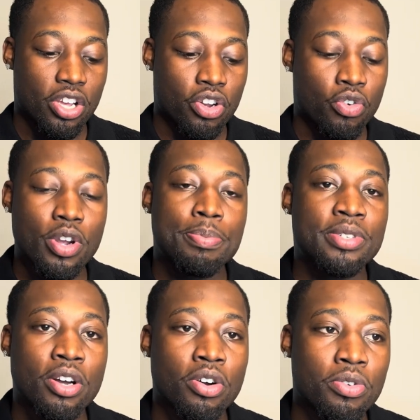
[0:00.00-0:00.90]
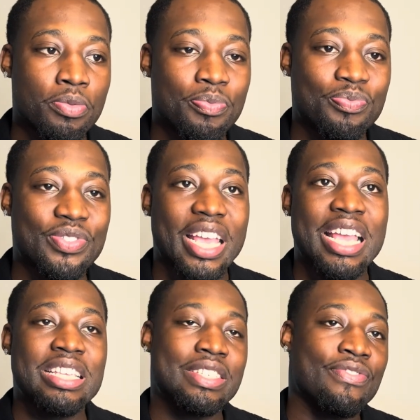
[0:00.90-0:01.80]
crypto
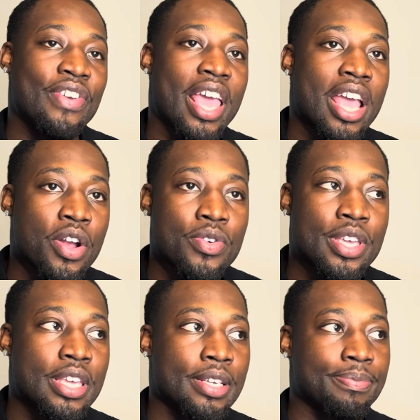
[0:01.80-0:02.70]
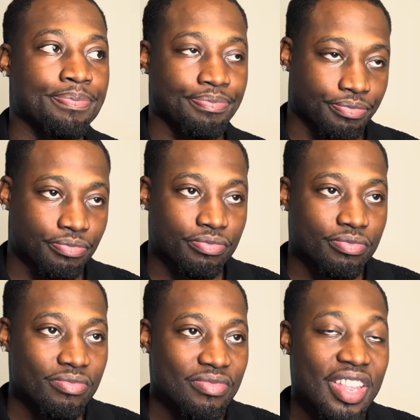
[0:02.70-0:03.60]
is very
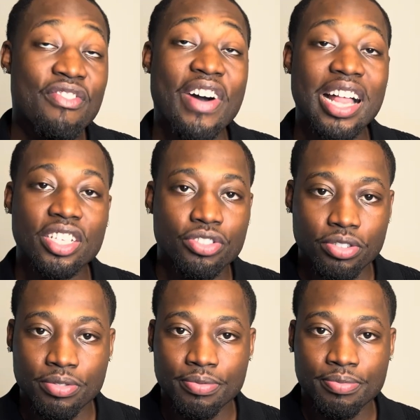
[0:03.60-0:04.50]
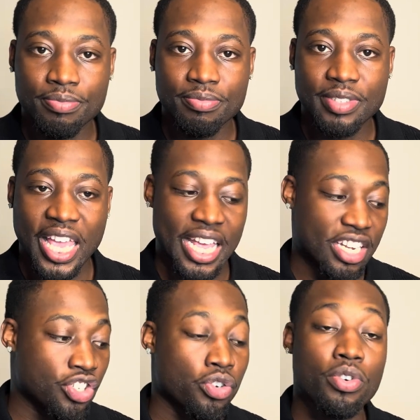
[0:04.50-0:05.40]
volatile and
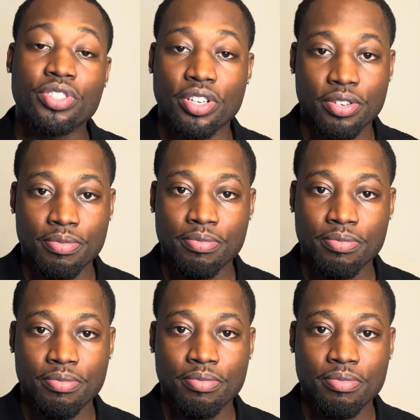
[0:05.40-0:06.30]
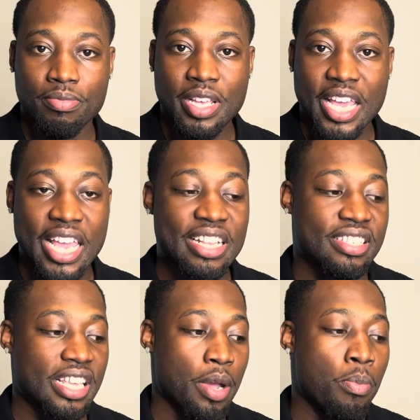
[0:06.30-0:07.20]
it's short term.
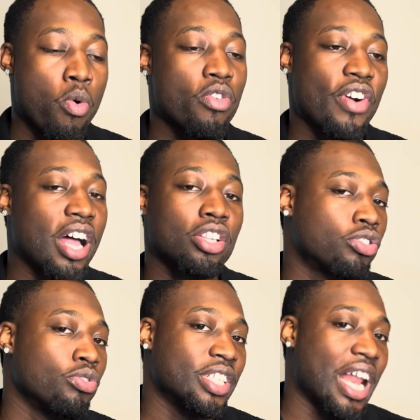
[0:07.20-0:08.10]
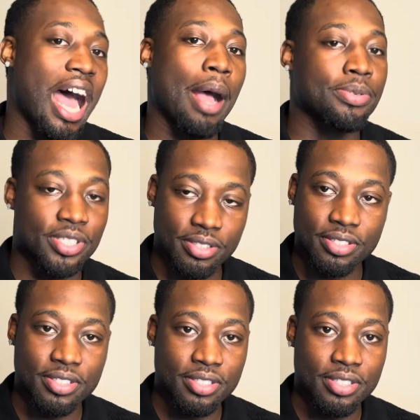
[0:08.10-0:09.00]
It's more volatile than
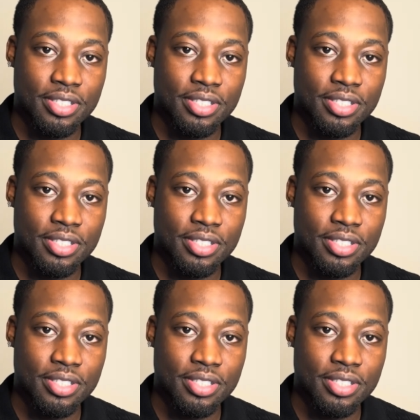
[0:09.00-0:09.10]
options.